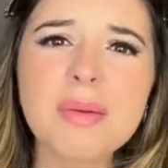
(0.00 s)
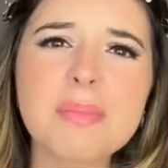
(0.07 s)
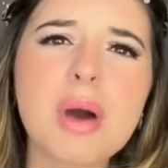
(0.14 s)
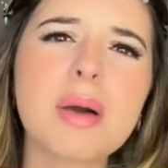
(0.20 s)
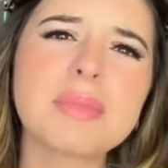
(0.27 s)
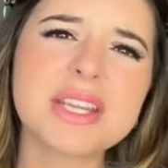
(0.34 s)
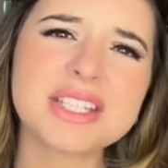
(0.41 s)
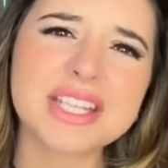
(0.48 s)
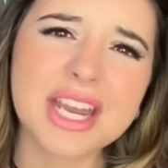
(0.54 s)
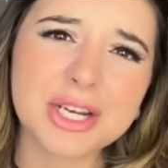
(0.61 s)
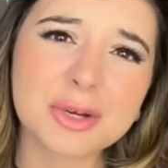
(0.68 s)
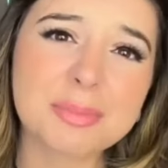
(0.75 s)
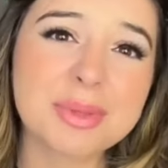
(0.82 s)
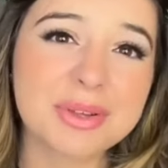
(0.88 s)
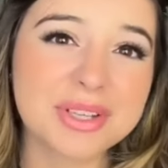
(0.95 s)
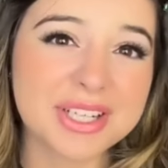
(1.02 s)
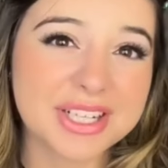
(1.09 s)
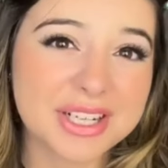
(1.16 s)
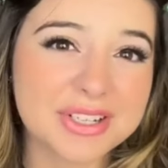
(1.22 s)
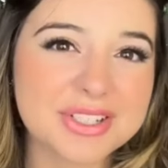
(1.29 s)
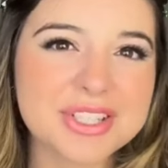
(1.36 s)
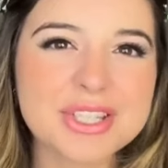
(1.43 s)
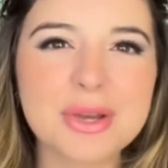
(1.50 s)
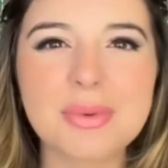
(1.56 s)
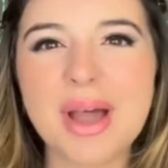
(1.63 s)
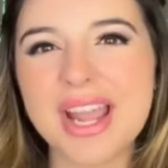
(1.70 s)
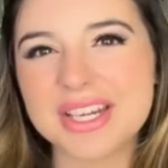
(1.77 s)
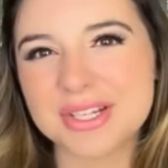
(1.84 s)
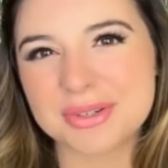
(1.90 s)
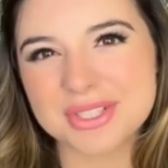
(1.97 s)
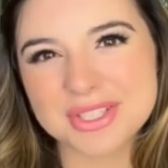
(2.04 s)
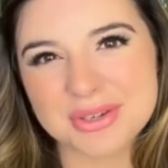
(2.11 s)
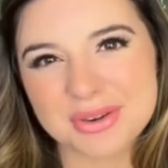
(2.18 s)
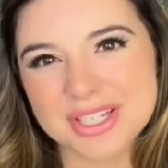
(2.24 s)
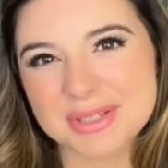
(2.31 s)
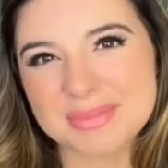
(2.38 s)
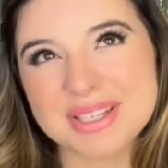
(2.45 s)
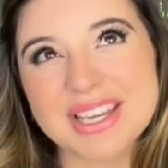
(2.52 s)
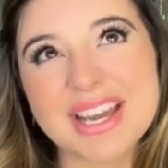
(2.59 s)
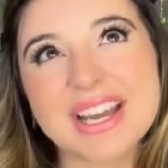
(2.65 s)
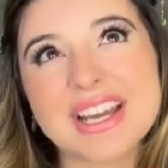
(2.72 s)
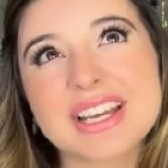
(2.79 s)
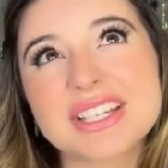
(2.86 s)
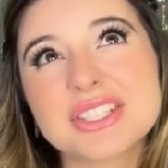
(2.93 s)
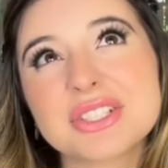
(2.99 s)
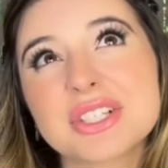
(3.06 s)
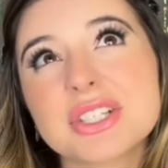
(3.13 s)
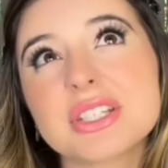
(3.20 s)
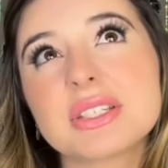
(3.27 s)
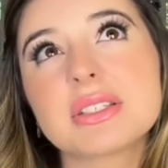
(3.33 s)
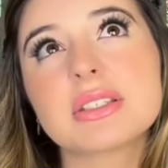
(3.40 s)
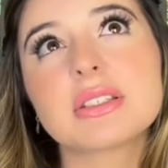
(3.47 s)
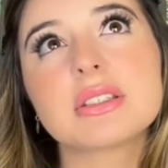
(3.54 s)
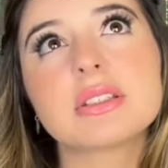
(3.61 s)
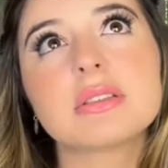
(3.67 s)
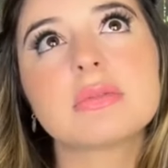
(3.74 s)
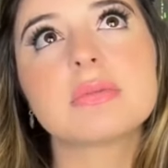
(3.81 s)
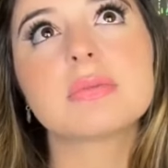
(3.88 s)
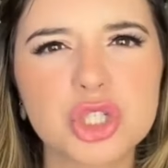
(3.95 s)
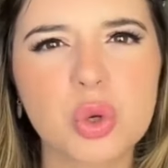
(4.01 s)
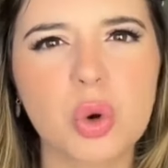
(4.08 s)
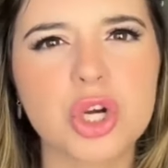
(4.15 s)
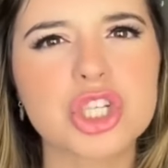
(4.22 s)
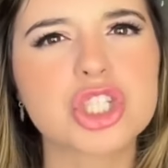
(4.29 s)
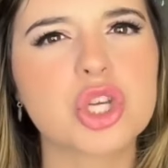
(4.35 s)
Mommy and Daddy are billionaires, so I know it's going to be 100 score